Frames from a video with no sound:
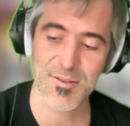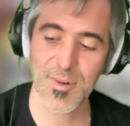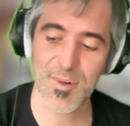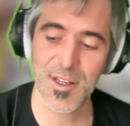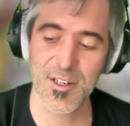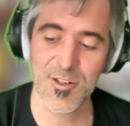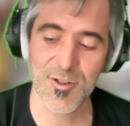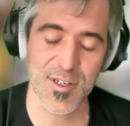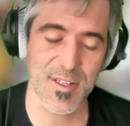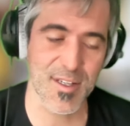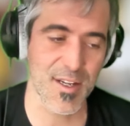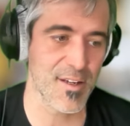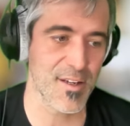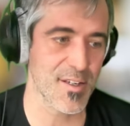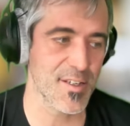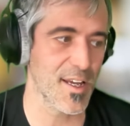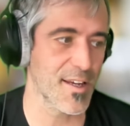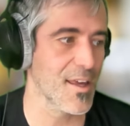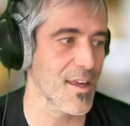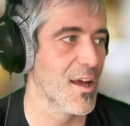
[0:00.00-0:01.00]
really interesting
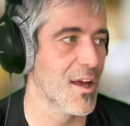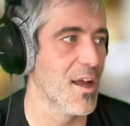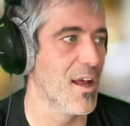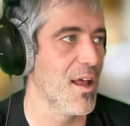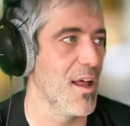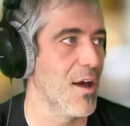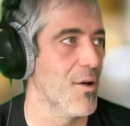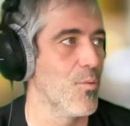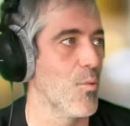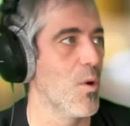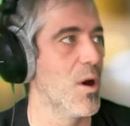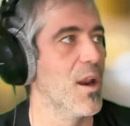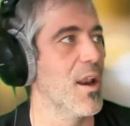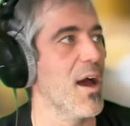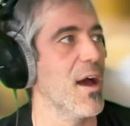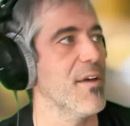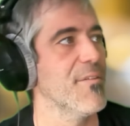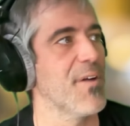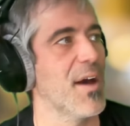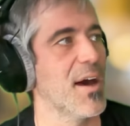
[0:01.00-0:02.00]
because like when
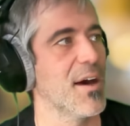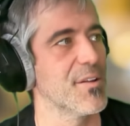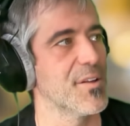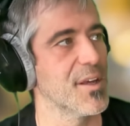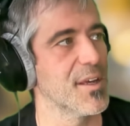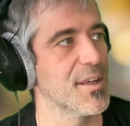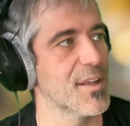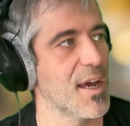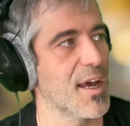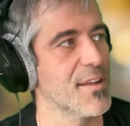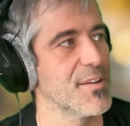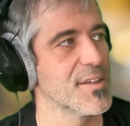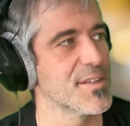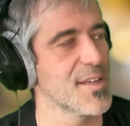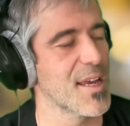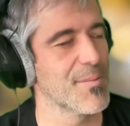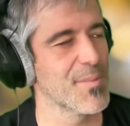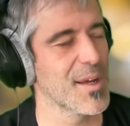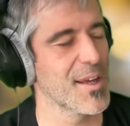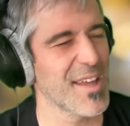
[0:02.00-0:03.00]
I found it, I had the
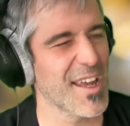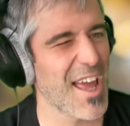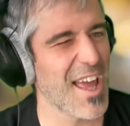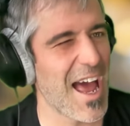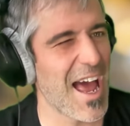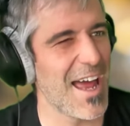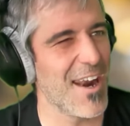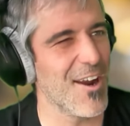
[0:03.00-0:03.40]
same thing. I like, I